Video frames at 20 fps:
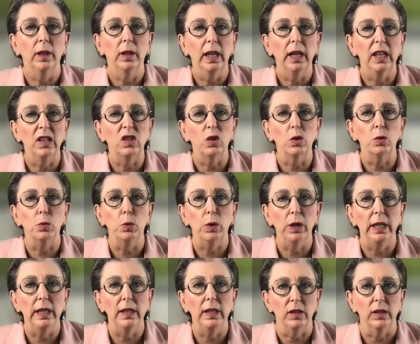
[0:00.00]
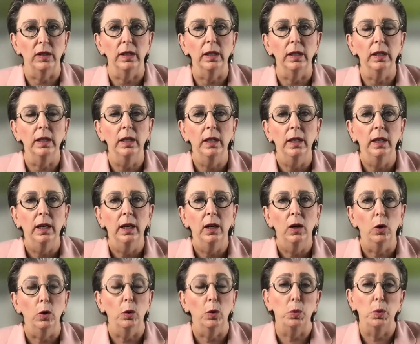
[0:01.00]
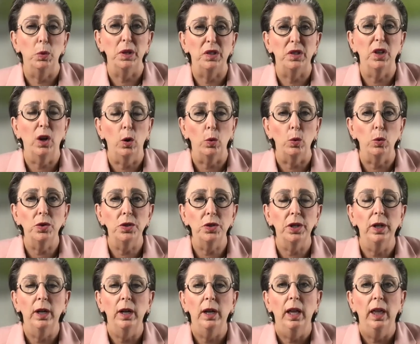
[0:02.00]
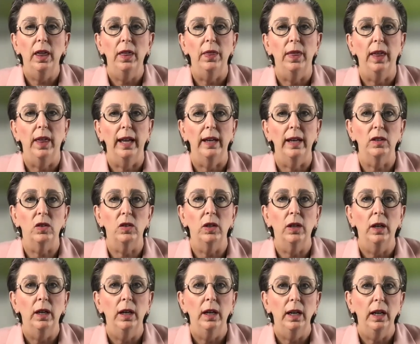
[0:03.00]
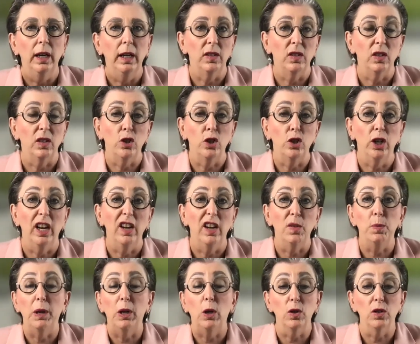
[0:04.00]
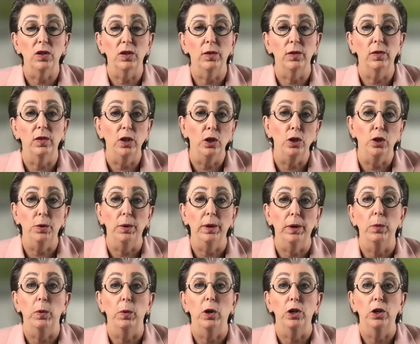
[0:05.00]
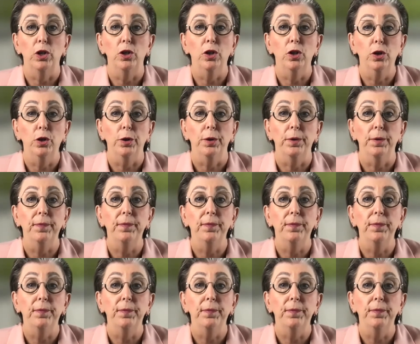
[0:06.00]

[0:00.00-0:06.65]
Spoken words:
It's a reason or a result that is achieved because of you doing what you do.